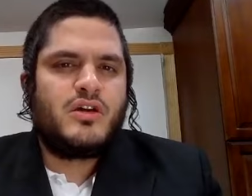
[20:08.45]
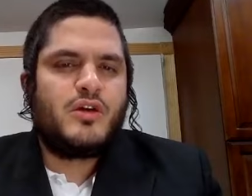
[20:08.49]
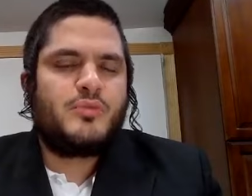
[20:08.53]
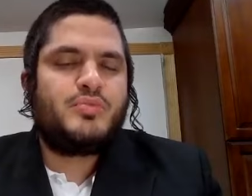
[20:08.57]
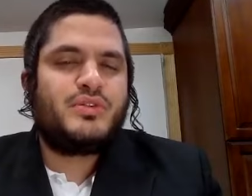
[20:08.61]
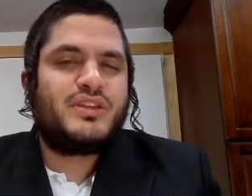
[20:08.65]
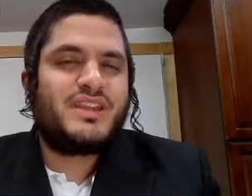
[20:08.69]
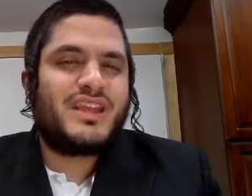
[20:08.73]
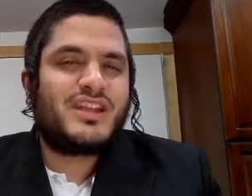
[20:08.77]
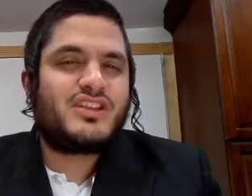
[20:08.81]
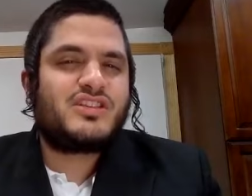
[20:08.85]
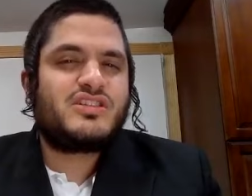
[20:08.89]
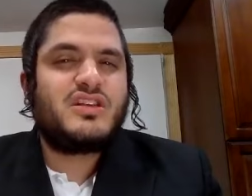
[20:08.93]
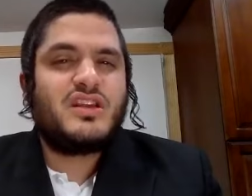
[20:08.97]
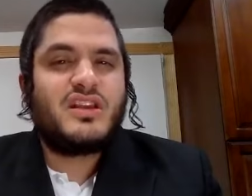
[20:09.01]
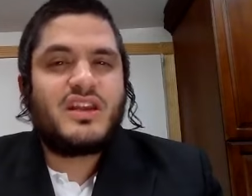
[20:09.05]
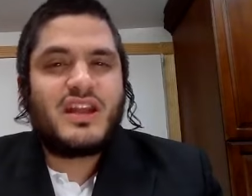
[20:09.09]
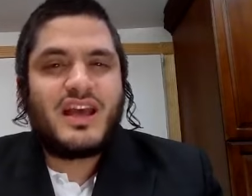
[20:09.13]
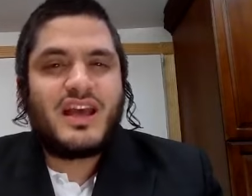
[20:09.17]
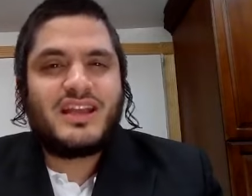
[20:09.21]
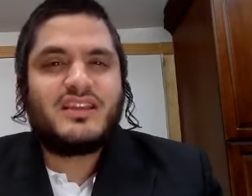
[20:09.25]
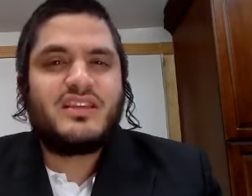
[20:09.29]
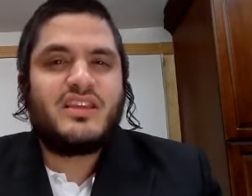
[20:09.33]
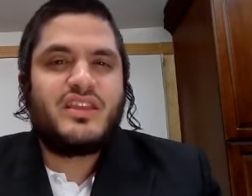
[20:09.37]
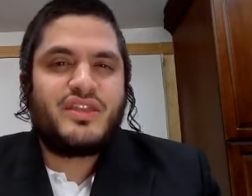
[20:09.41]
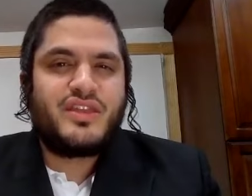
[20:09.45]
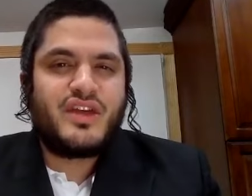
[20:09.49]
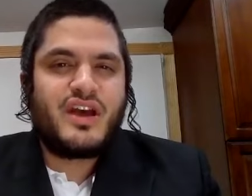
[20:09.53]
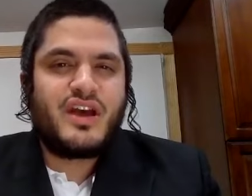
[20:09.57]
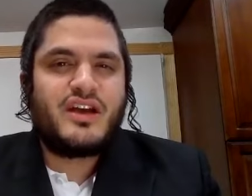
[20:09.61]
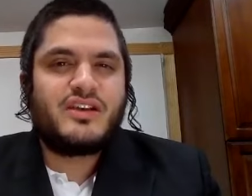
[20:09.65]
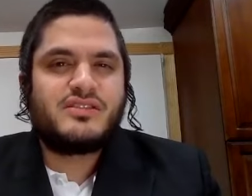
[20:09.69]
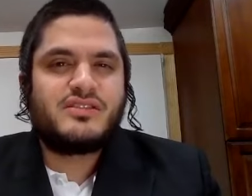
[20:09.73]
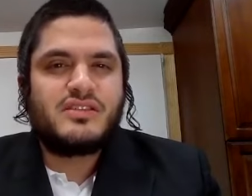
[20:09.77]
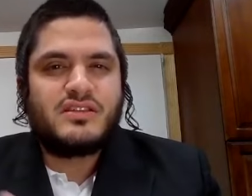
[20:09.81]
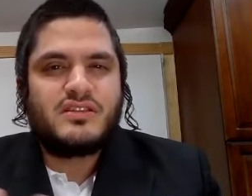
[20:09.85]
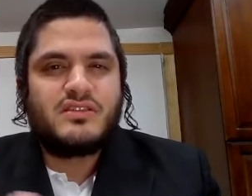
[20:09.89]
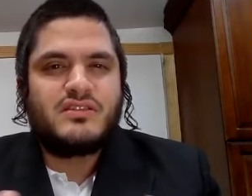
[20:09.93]
are potentially
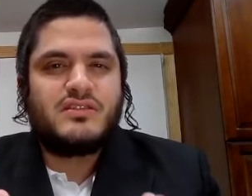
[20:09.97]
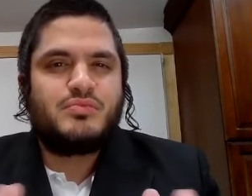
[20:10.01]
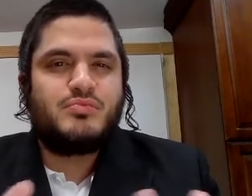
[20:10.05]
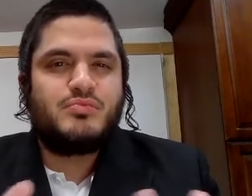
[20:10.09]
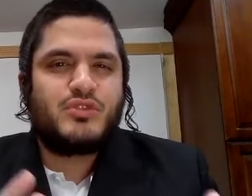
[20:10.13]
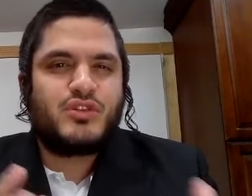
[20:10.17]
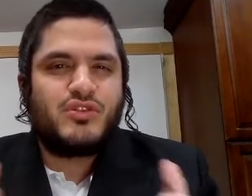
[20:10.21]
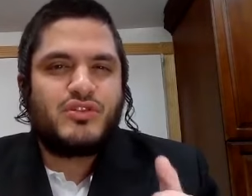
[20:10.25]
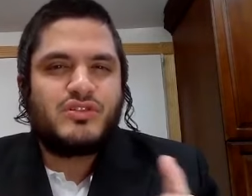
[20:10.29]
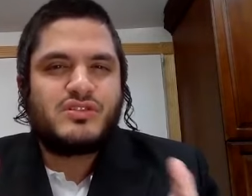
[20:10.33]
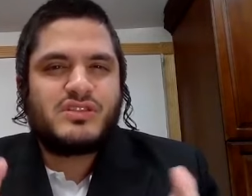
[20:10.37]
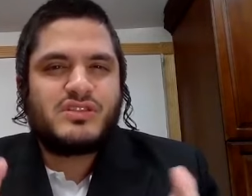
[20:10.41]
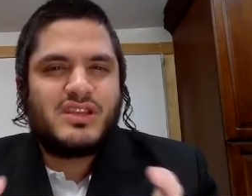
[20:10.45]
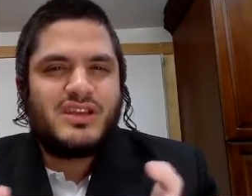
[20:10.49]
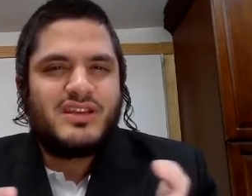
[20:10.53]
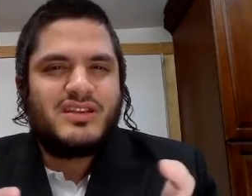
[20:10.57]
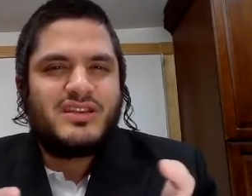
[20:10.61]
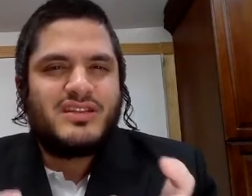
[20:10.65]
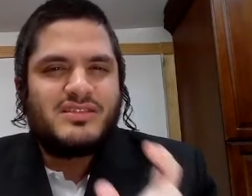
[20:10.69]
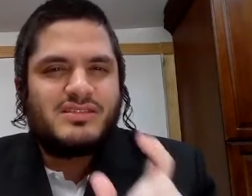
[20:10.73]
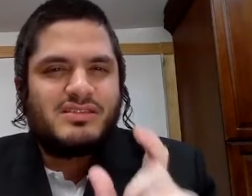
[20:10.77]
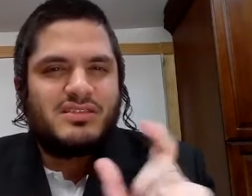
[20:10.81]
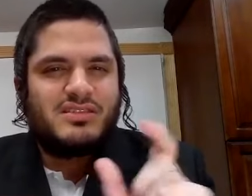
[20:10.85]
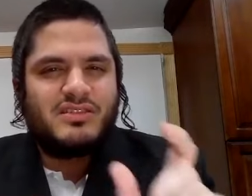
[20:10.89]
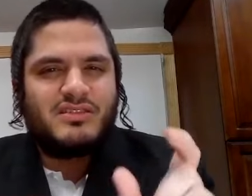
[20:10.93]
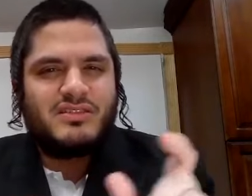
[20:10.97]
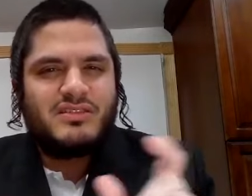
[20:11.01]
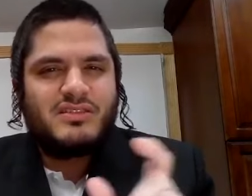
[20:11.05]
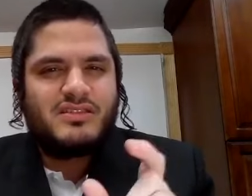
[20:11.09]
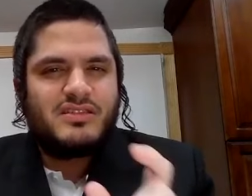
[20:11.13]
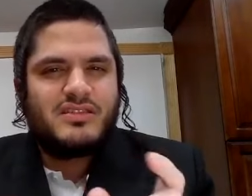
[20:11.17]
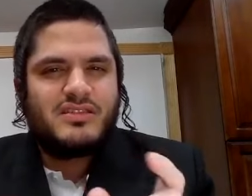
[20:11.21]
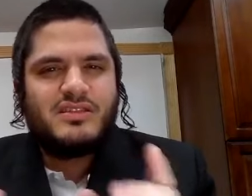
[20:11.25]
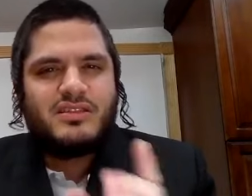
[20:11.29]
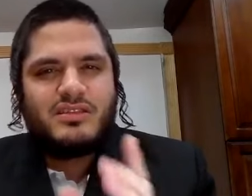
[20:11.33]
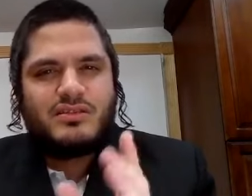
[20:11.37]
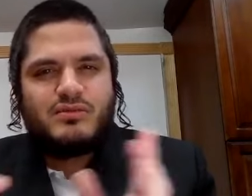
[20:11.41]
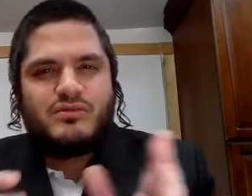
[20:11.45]
19,000 because it isn't
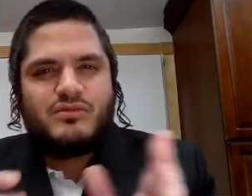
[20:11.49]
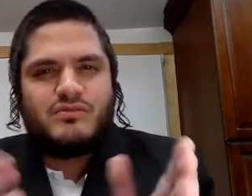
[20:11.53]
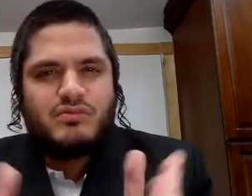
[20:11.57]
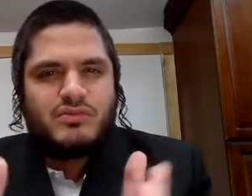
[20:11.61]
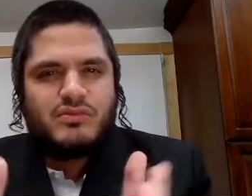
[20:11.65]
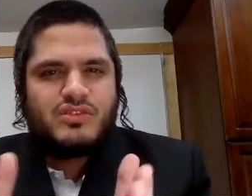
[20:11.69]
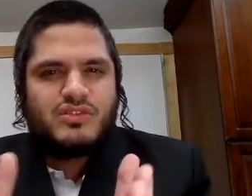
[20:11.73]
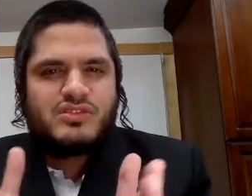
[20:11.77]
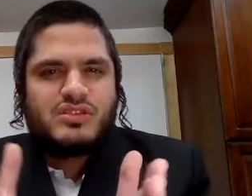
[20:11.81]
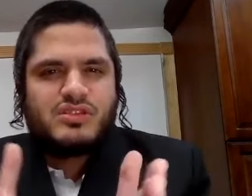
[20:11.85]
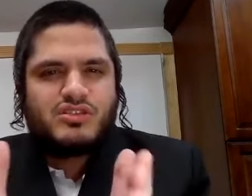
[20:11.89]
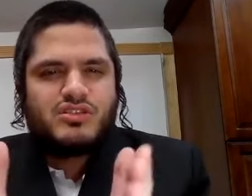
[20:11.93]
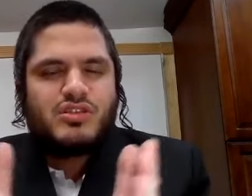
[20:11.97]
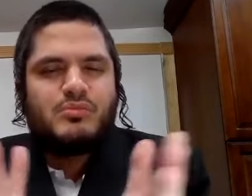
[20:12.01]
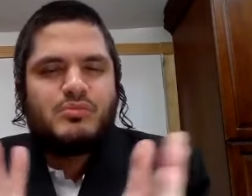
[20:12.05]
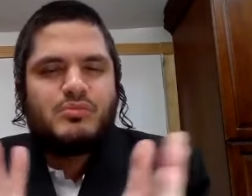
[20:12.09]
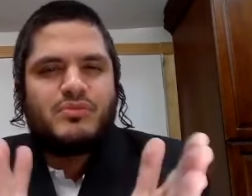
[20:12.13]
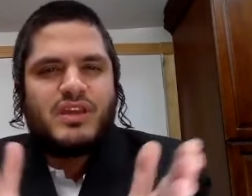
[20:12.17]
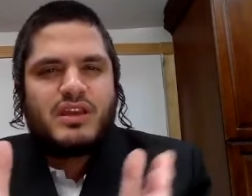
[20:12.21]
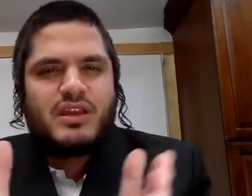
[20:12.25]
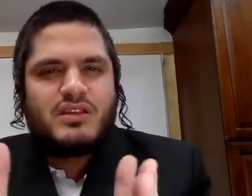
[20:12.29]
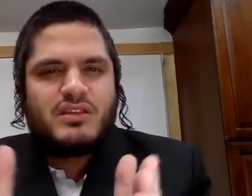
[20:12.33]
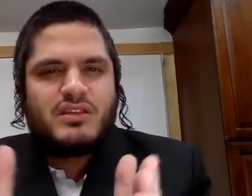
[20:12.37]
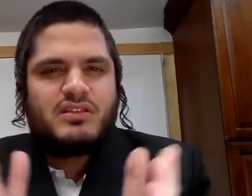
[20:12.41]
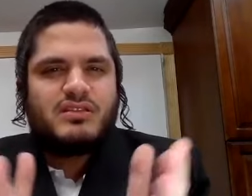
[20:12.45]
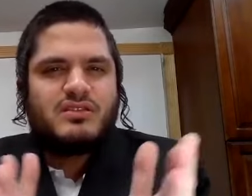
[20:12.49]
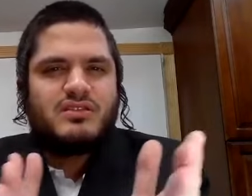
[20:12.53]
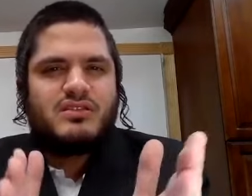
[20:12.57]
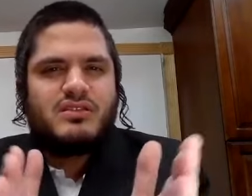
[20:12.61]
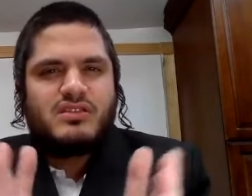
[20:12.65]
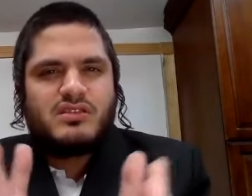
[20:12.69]
because there's some